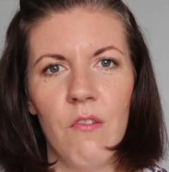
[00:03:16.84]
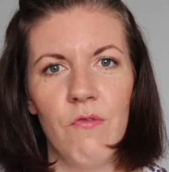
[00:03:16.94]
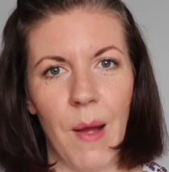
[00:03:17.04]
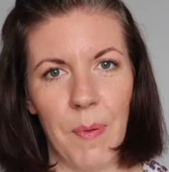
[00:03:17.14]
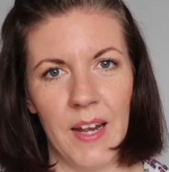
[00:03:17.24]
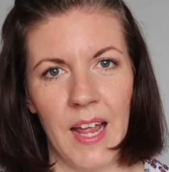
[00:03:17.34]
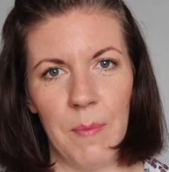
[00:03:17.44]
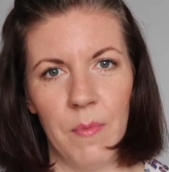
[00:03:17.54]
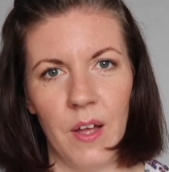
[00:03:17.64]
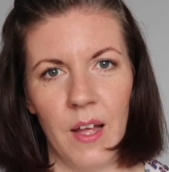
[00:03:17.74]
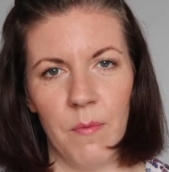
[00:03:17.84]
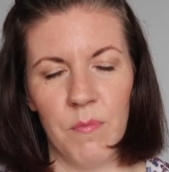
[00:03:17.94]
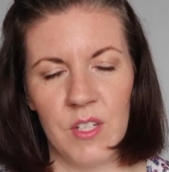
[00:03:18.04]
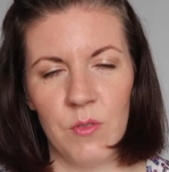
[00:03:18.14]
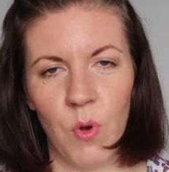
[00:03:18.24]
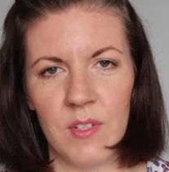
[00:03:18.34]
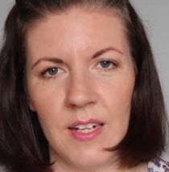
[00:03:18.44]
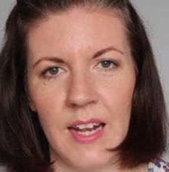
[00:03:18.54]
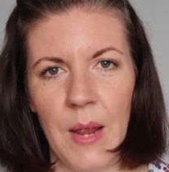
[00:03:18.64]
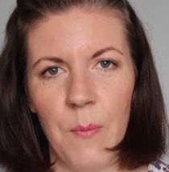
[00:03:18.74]
wrapping him and
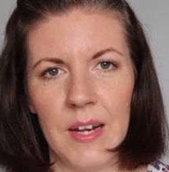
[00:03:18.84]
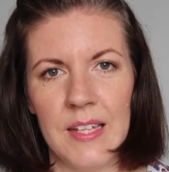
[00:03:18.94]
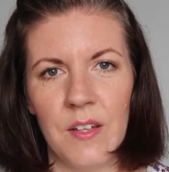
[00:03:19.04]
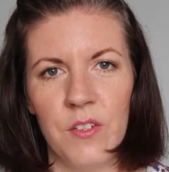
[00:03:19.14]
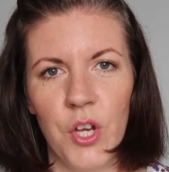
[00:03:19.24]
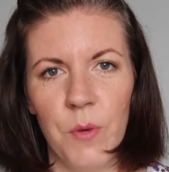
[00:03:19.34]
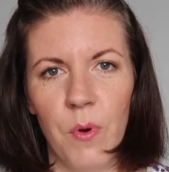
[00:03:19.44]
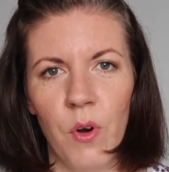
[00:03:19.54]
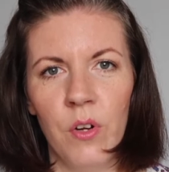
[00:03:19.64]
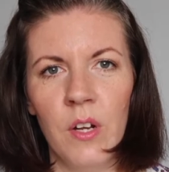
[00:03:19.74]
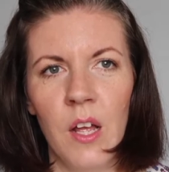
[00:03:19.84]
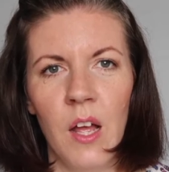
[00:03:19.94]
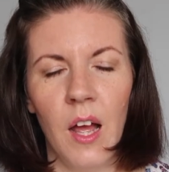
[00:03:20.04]
swaddling him while he's a newborn.